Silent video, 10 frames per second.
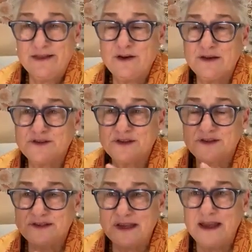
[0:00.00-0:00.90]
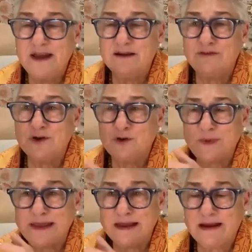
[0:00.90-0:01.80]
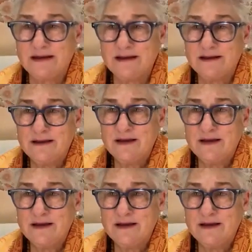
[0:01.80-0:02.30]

There is the seed of a new beginning,